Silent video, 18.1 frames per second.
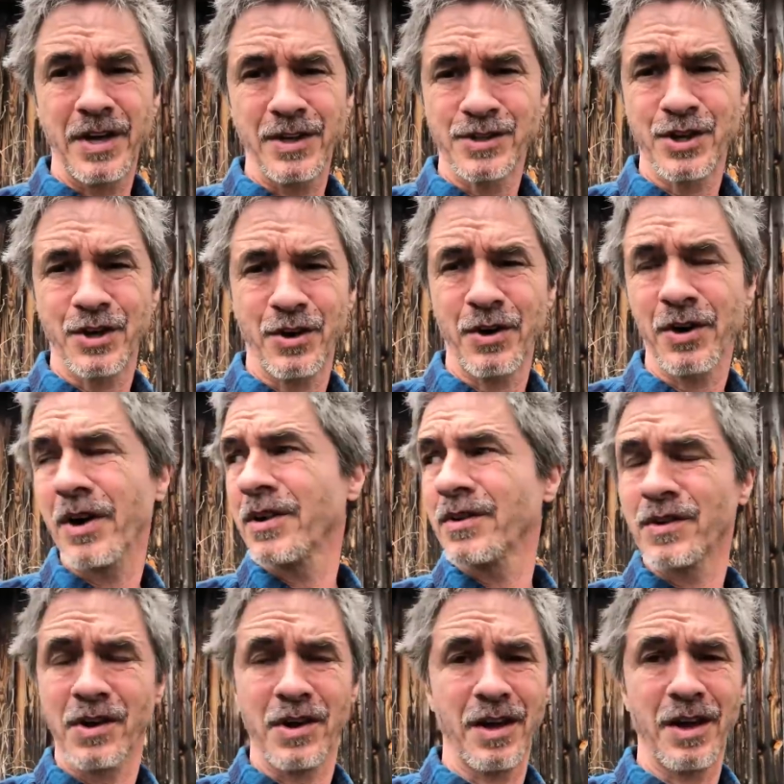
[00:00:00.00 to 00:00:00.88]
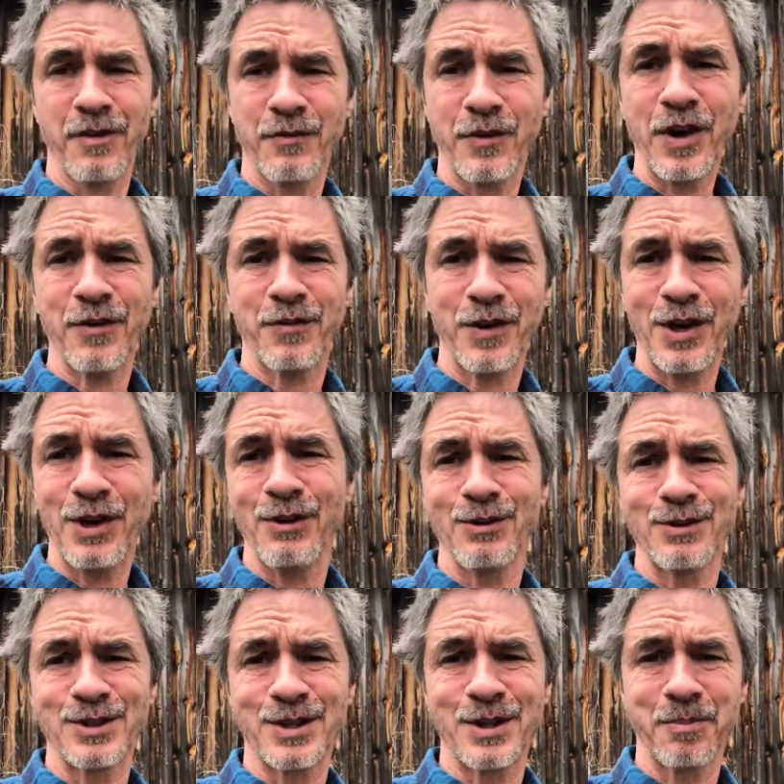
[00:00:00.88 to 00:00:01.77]
These are, if you
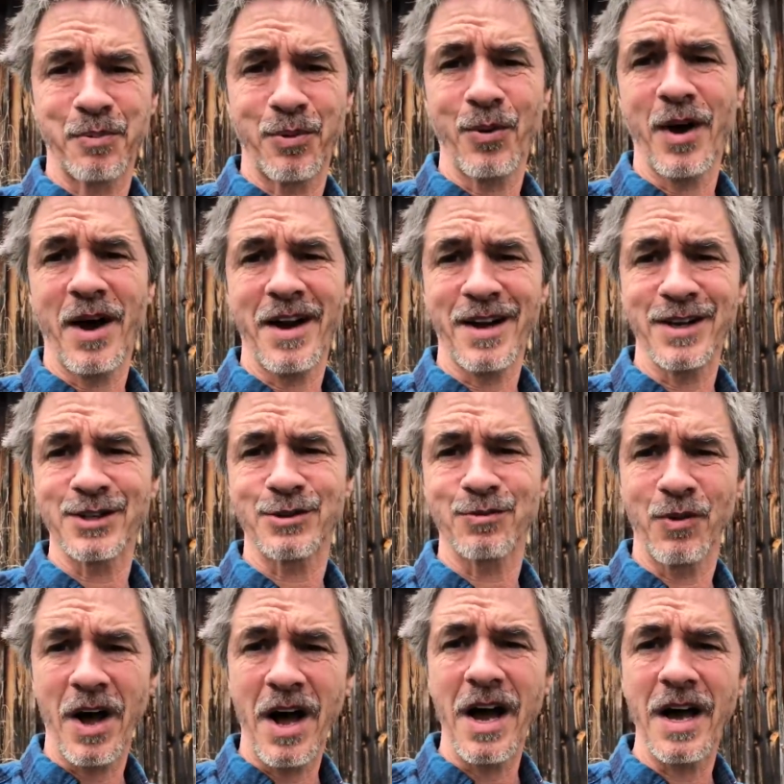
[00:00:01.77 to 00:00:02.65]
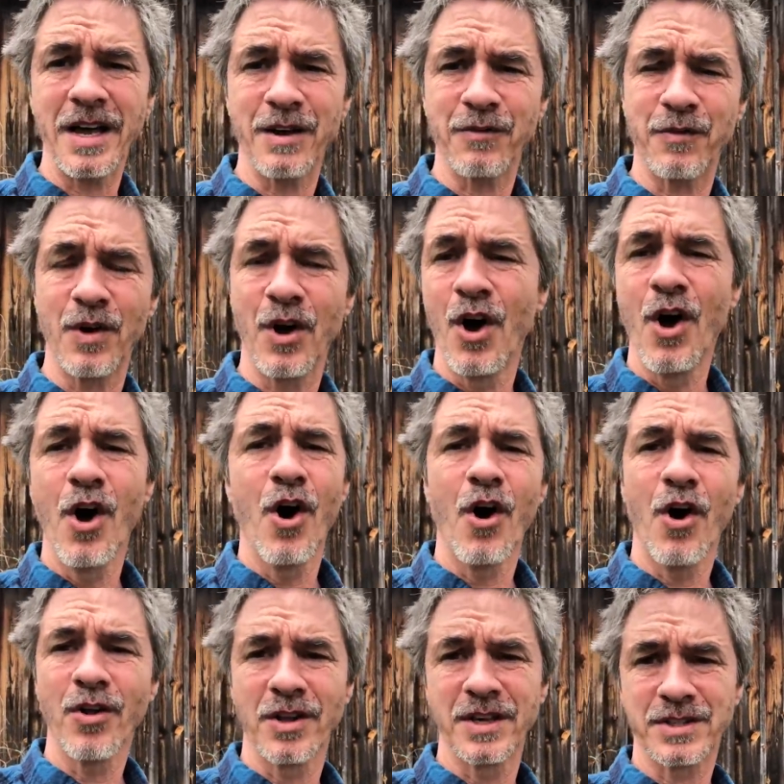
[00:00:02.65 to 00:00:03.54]
use the products right,
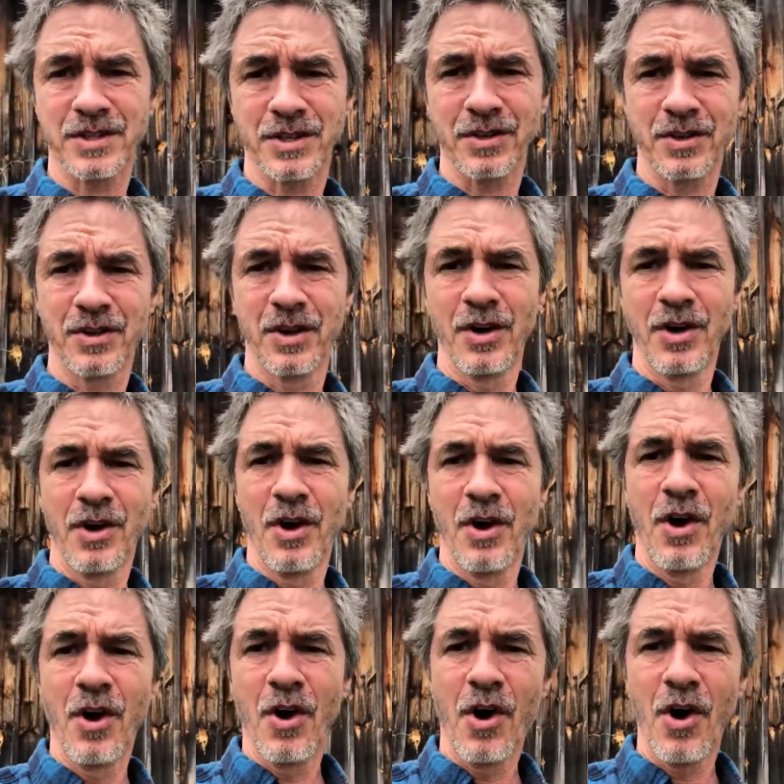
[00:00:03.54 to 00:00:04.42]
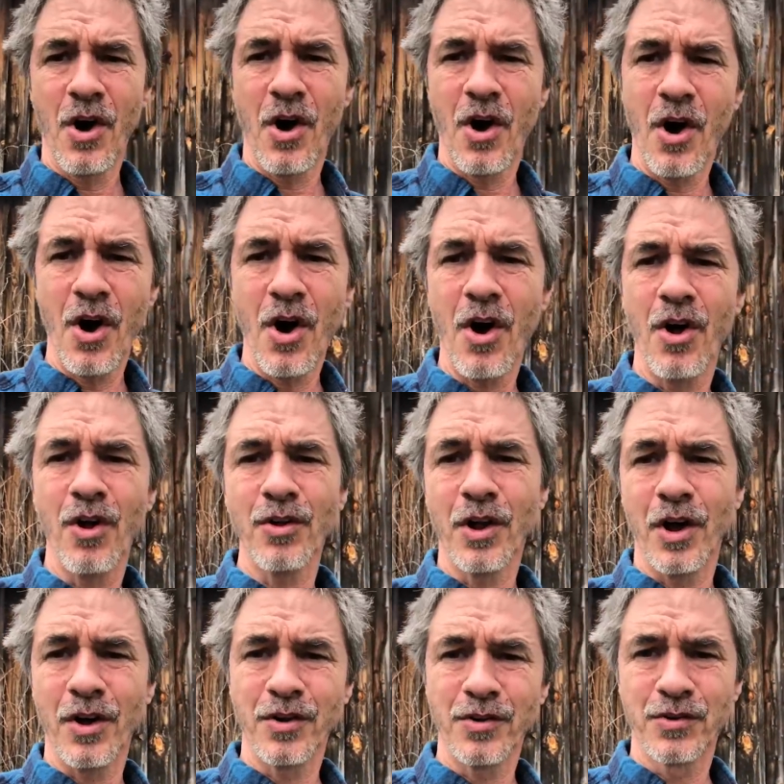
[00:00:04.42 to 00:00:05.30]
listen,
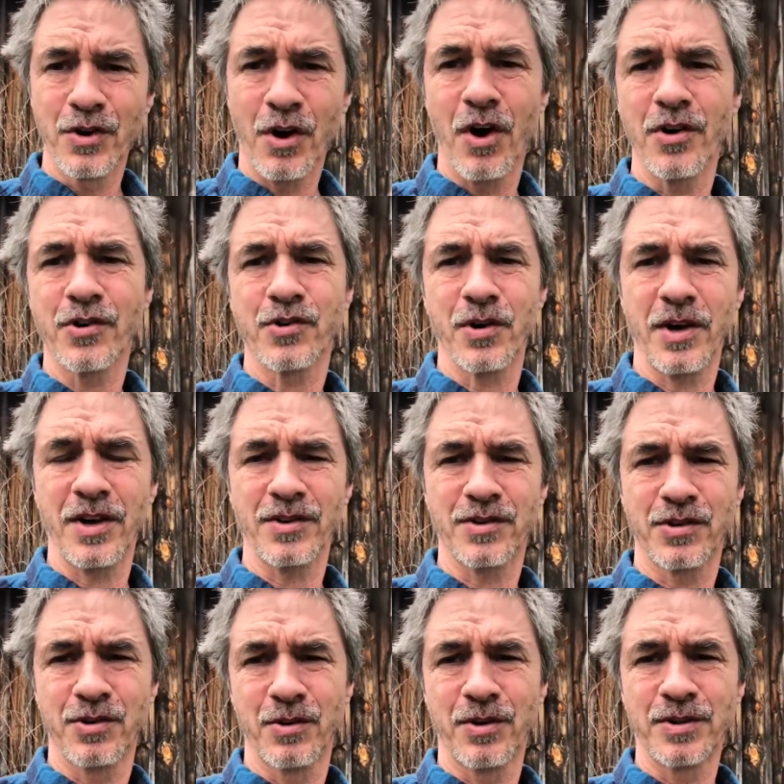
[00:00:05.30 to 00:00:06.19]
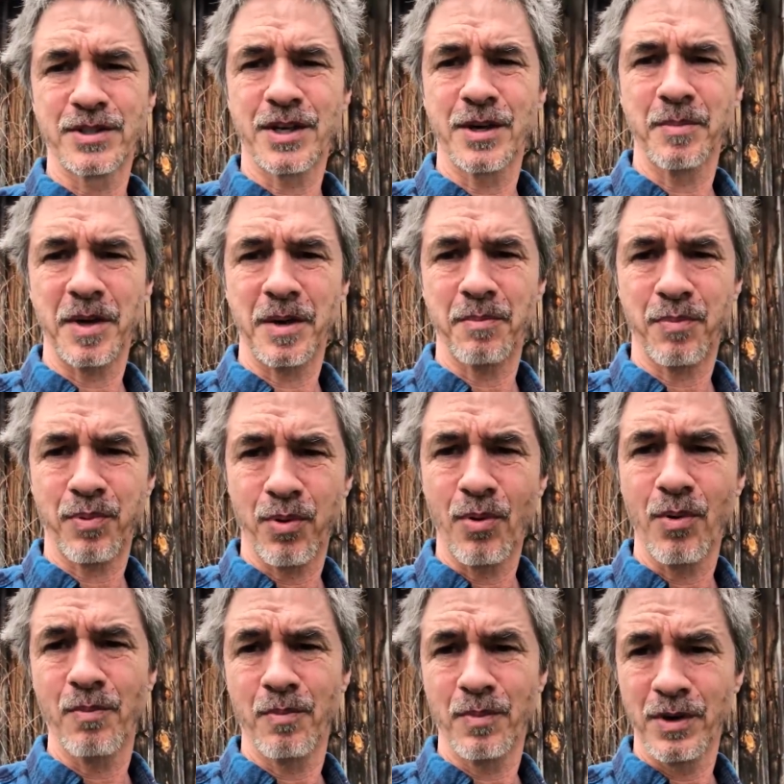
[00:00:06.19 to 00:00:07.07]
all dog training tools can be
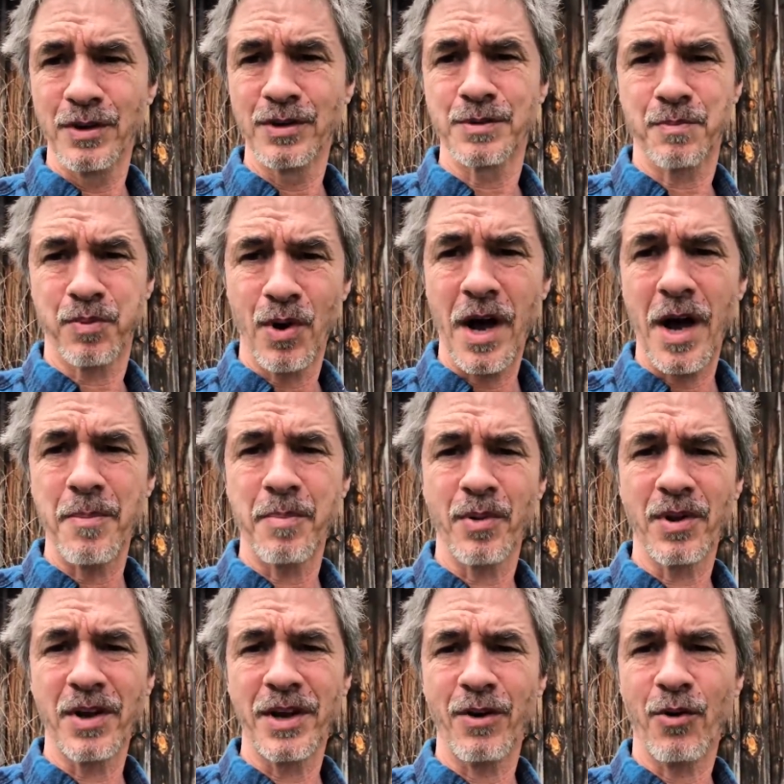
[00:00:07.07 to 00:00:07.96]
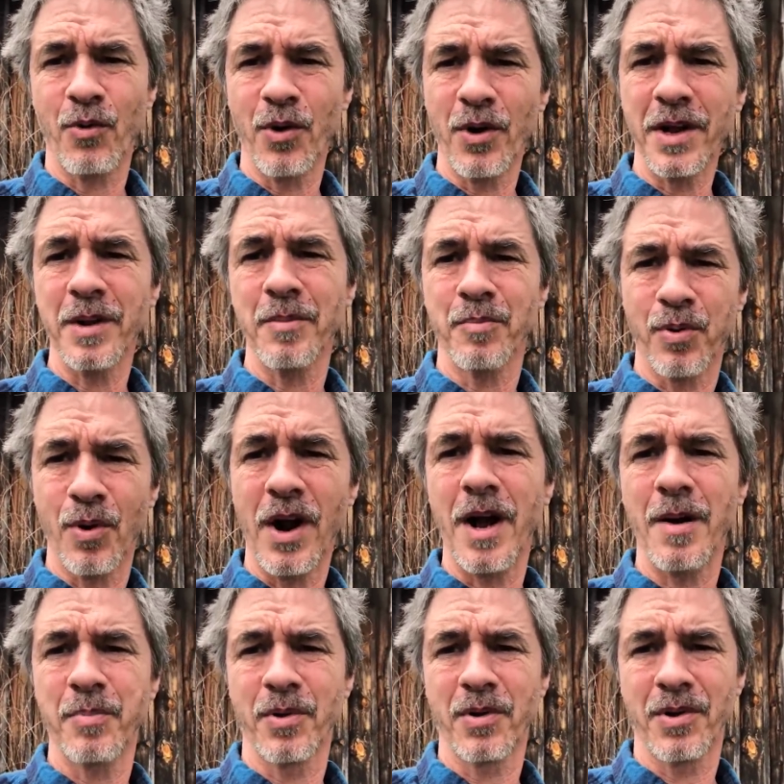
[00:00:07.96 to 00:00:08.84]
used properly or
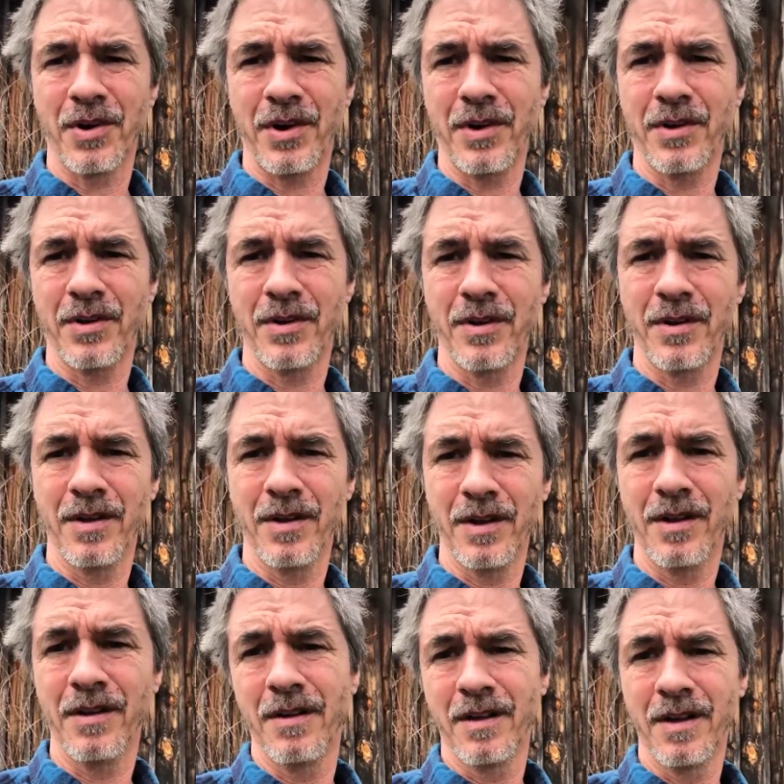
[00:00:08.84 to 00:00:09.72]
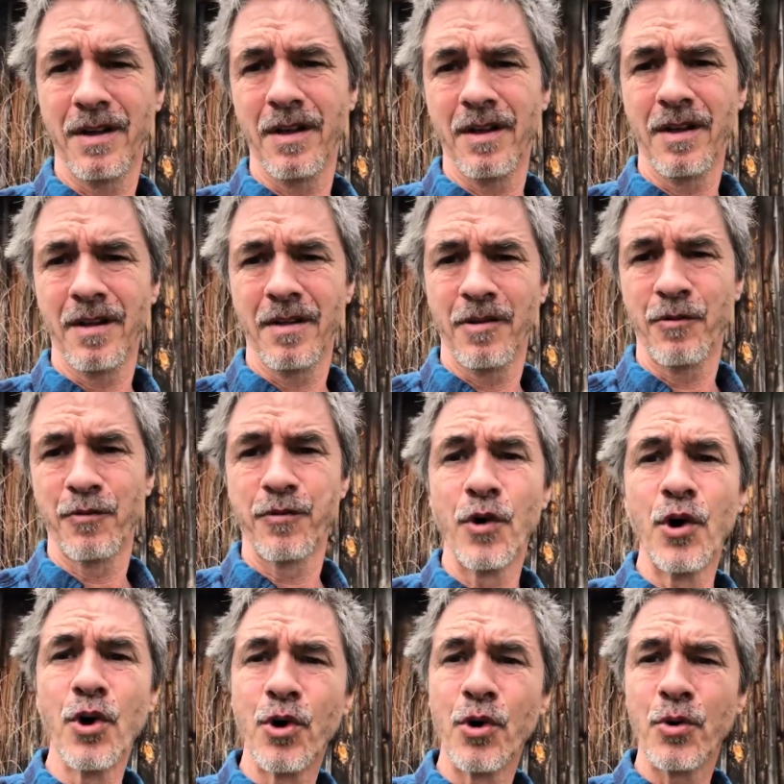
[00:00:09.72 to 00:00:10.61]
improperly.
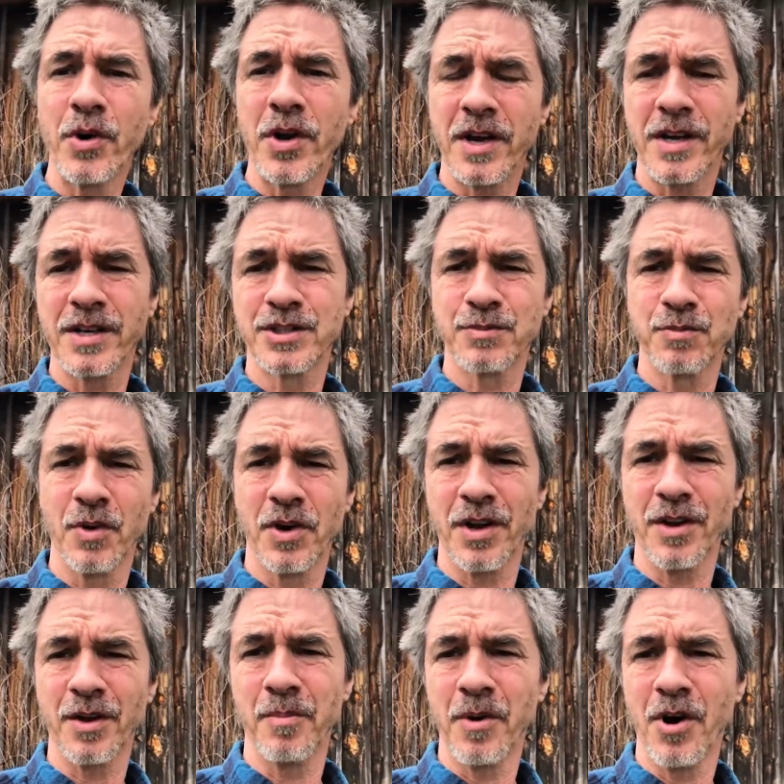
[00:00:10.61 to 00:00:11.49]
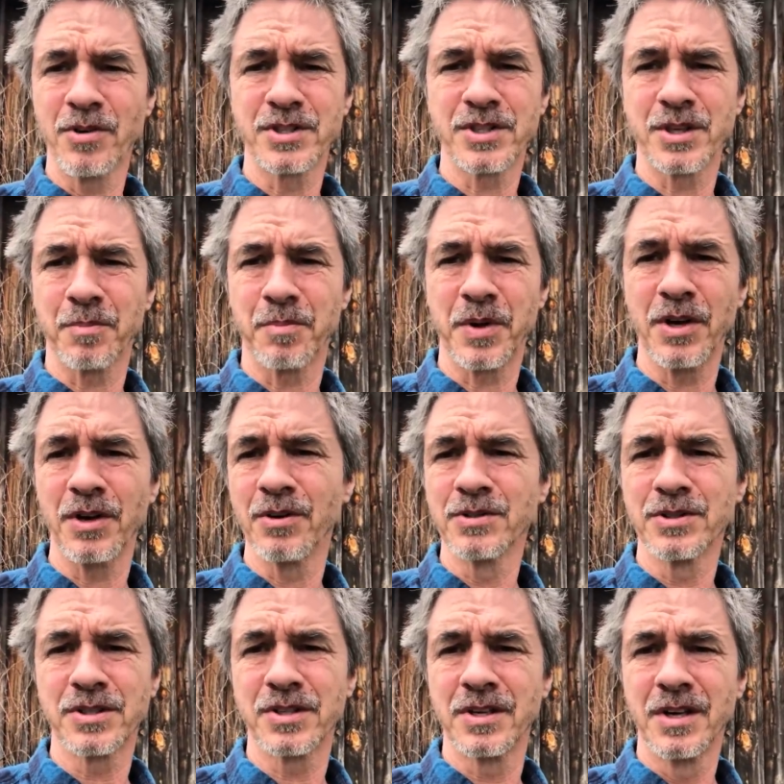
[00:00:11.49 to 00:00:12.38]
Food is one of the most
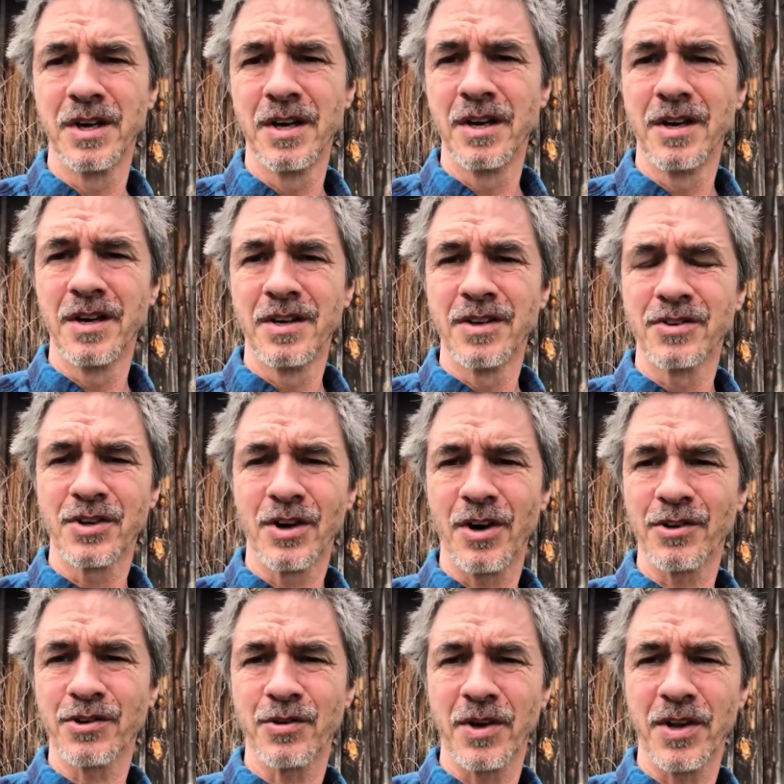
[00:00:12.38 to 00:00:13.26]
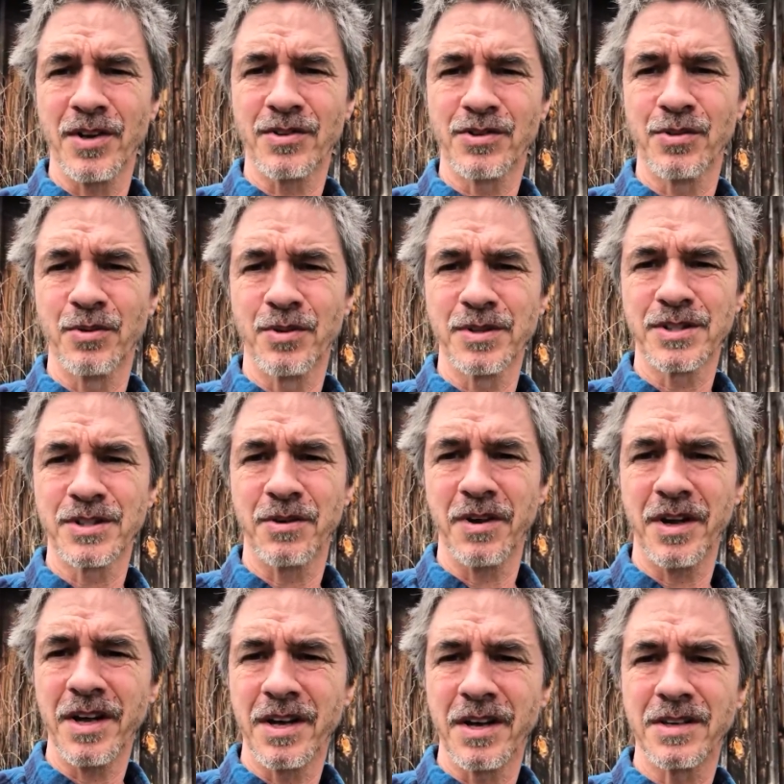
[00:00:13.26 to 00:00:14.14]
abused dog training tools
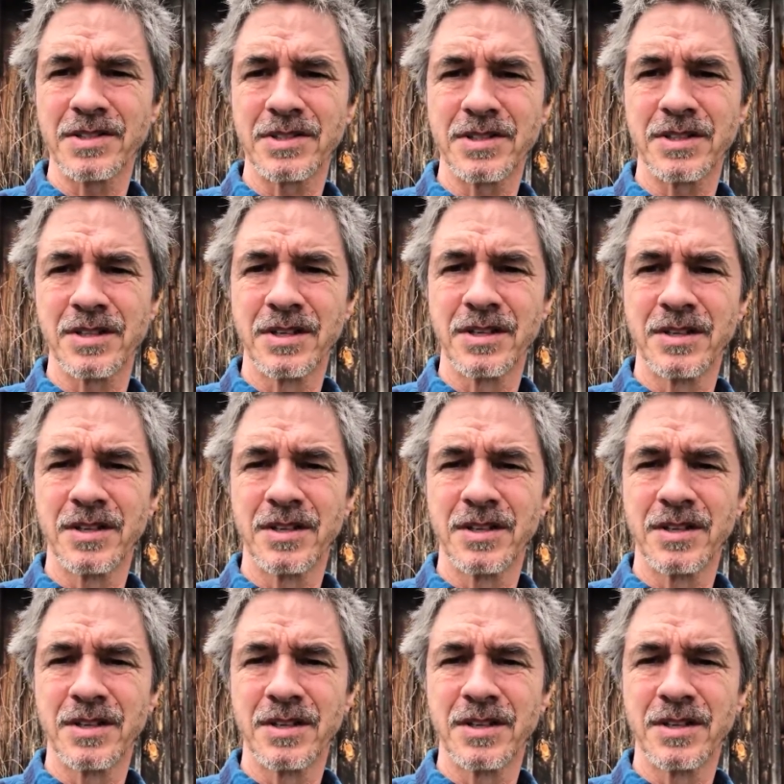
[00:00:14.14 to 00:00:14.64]
there is.